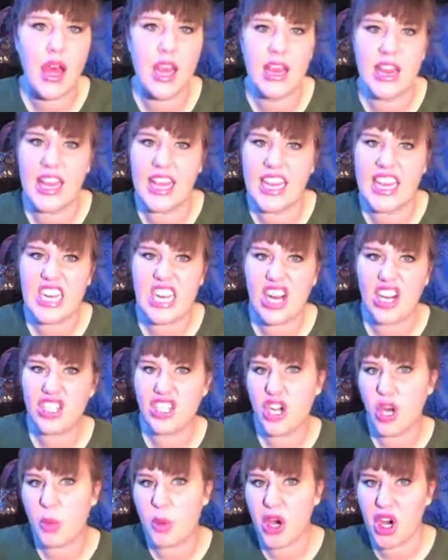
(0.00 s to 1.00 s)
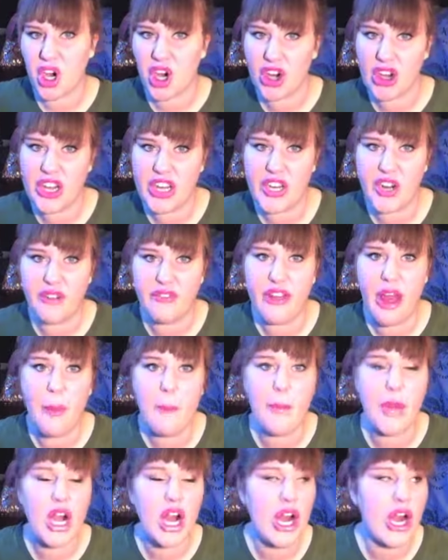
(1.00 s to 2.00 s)
late October early
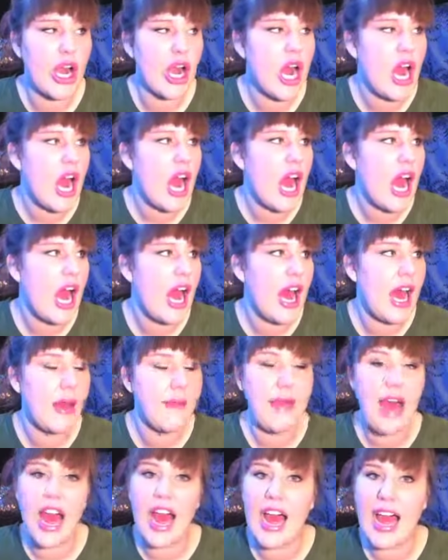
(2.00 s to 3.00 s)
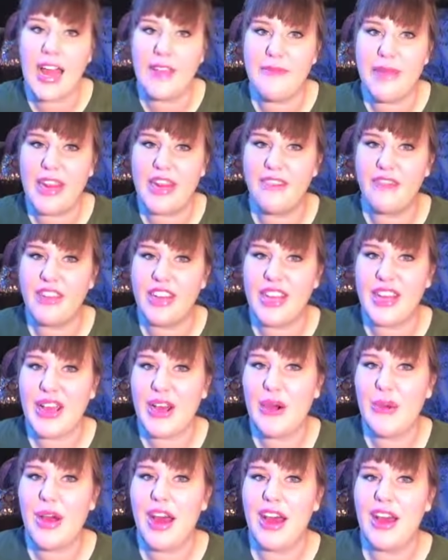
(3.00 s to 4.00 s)
November um, I made a
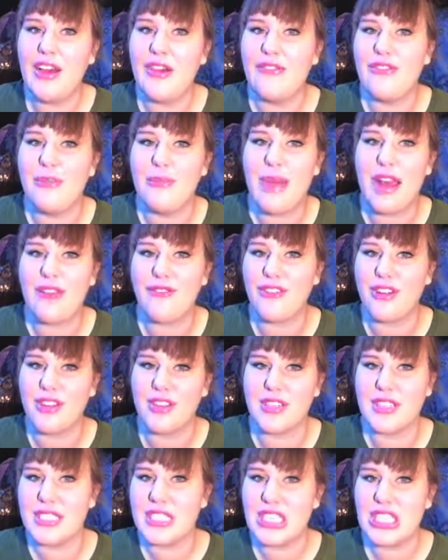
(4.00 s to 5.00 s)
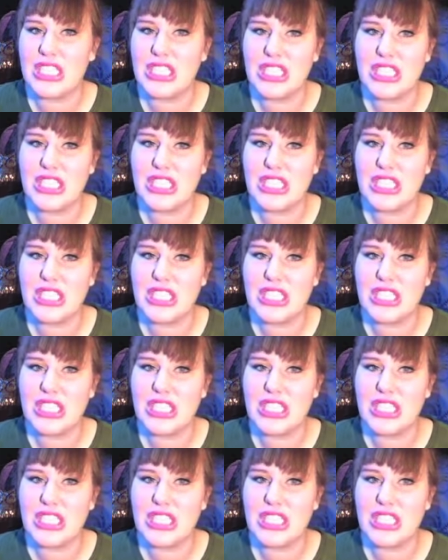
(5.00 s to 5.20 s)
video of my first